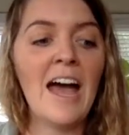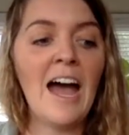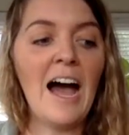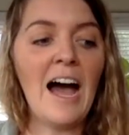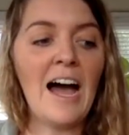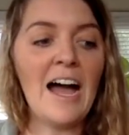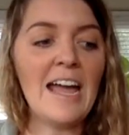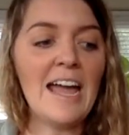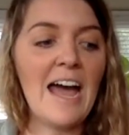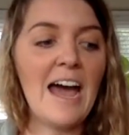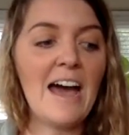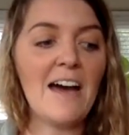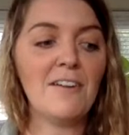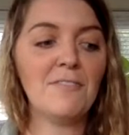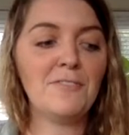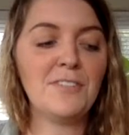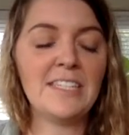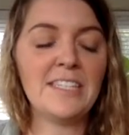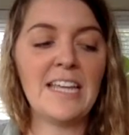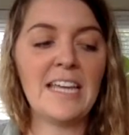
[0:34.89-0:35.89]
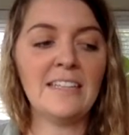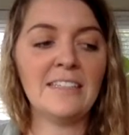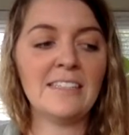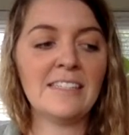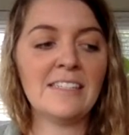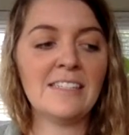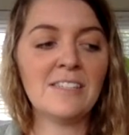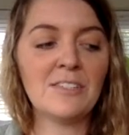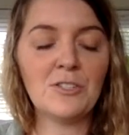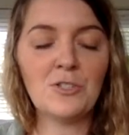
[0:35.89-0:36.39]
I have
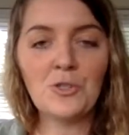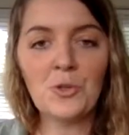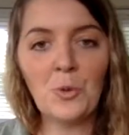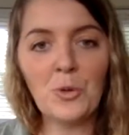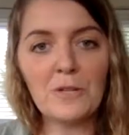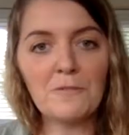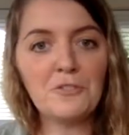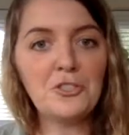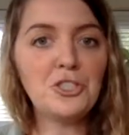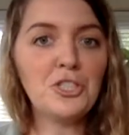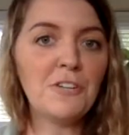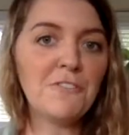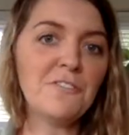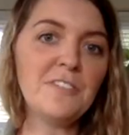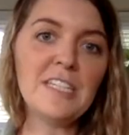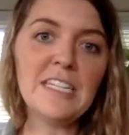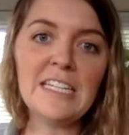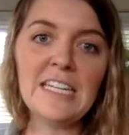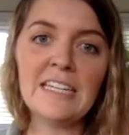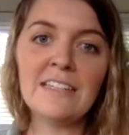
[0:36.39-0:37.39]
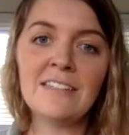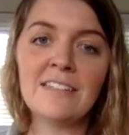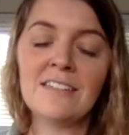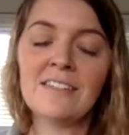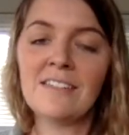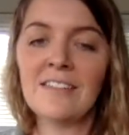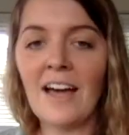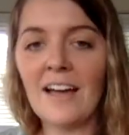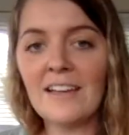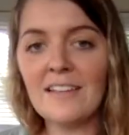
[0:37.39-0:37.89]
since sort of shifted into
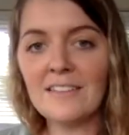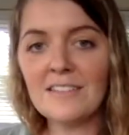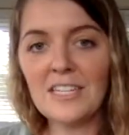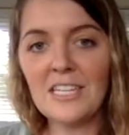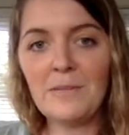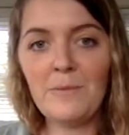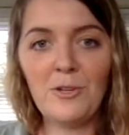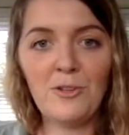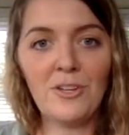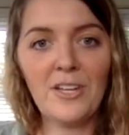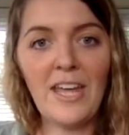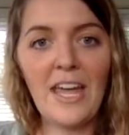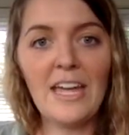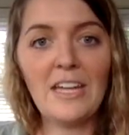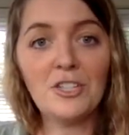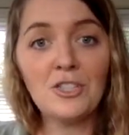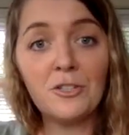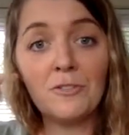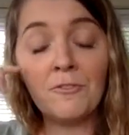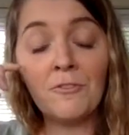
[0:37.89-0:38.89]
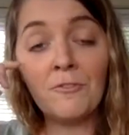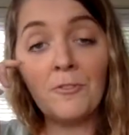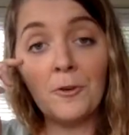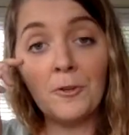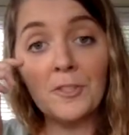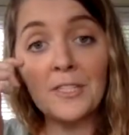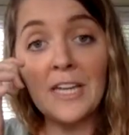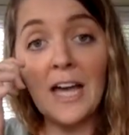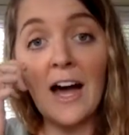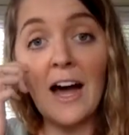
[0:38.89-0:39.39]
science communication
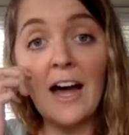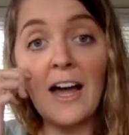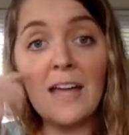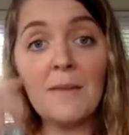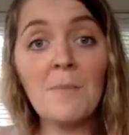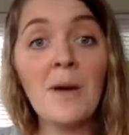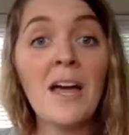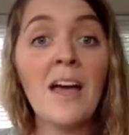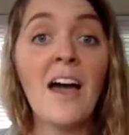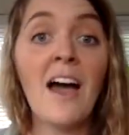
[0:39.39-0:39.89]
full time.